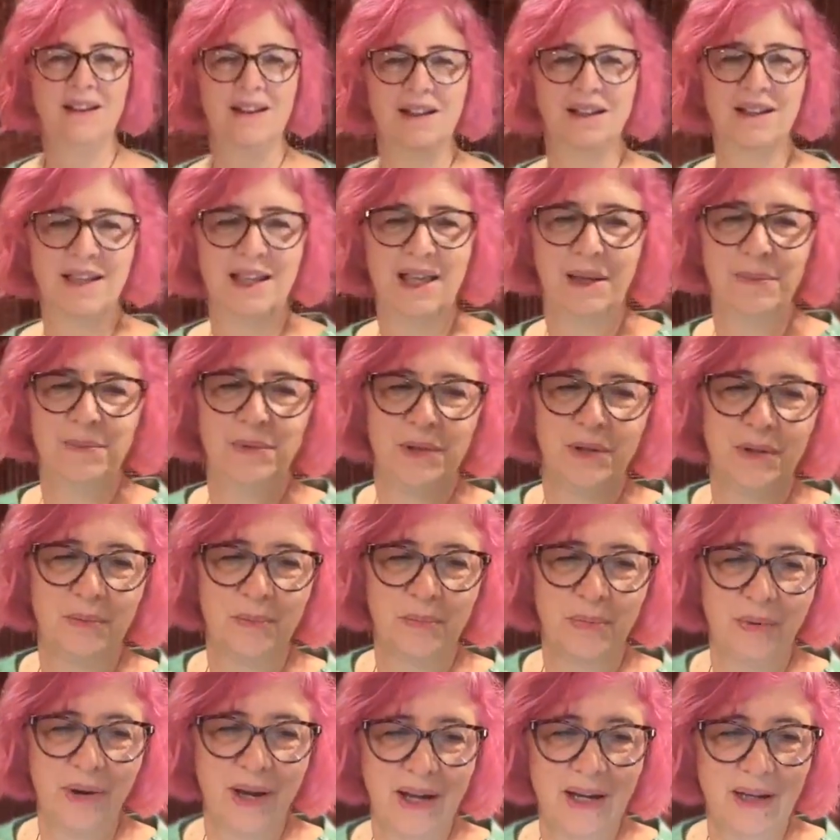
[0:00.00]
keeps your
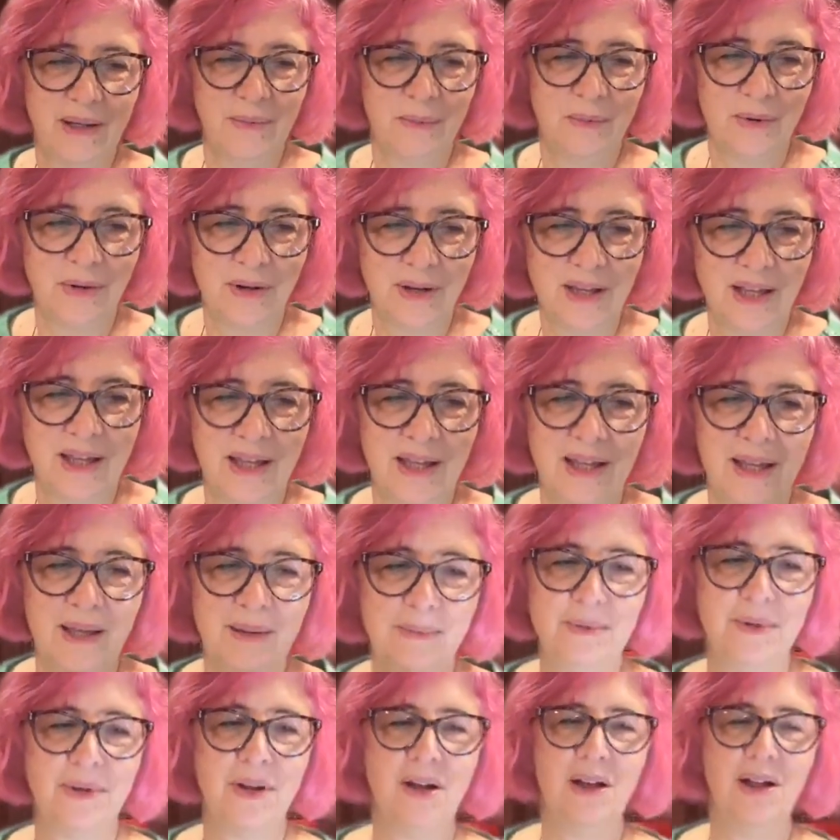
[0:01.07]
brain working,
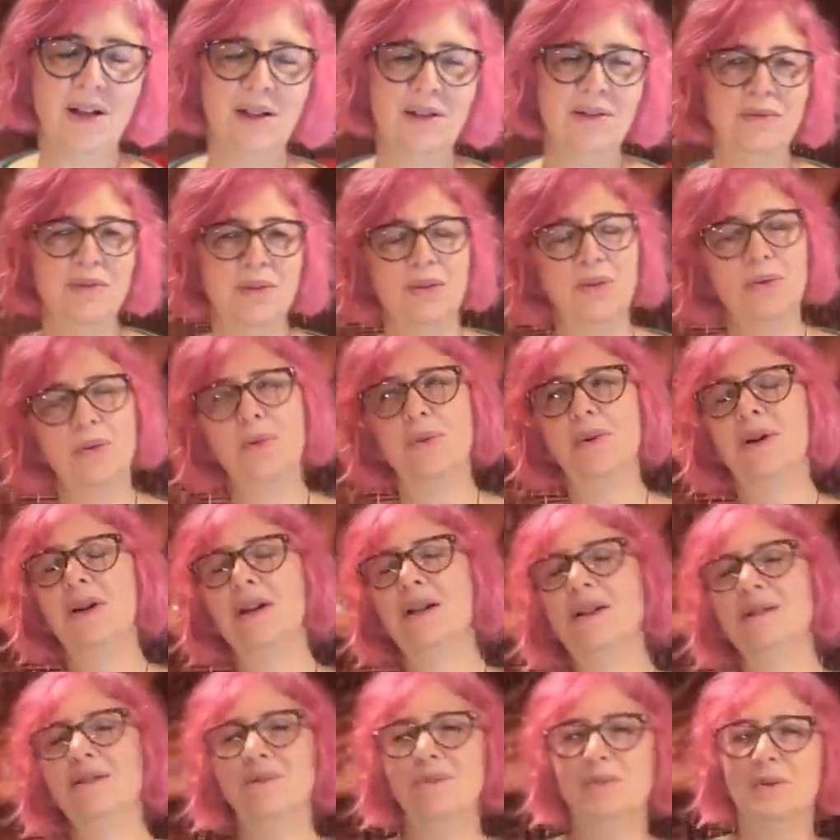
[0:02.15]
keeps all of your
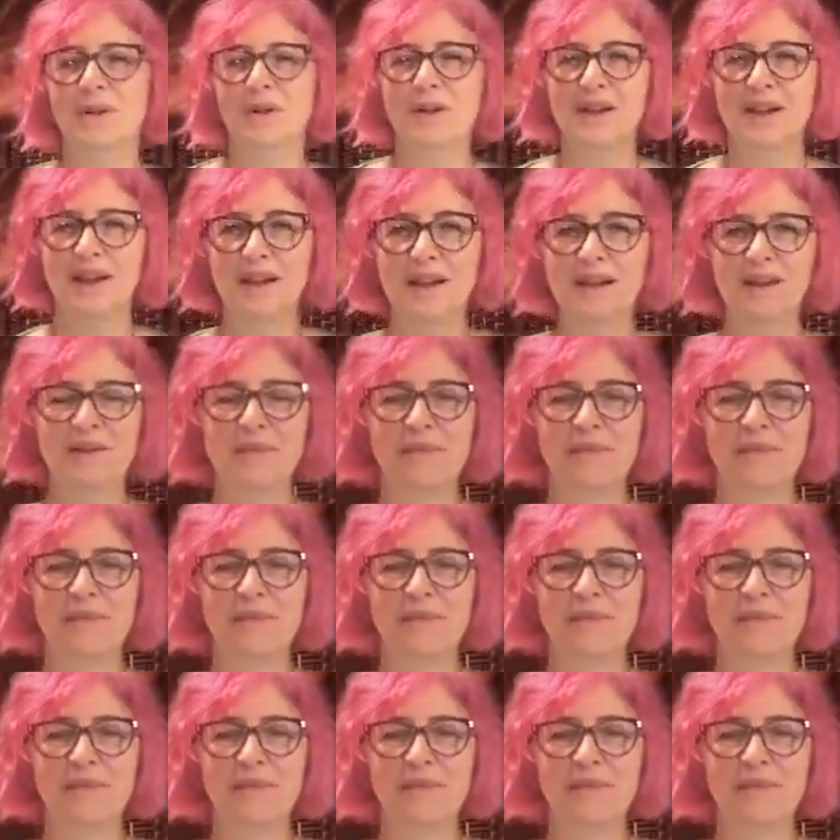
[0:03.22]
organs working.